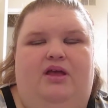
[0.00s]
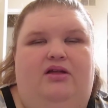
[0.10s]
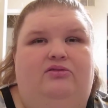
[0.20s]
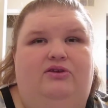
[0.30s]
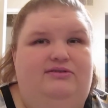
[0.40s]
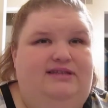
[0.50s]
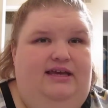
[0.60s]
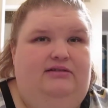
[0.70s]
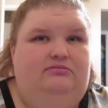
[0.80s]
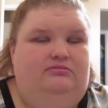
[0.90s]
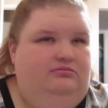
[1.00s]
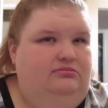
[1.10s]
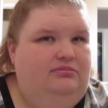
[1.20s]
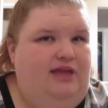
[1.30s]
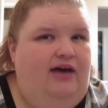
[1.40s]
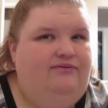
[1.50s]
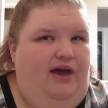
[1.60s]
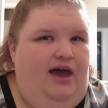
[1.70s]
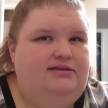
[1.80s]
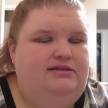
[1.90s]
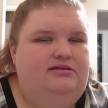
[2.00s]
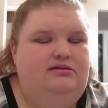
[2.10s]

lose it that fast.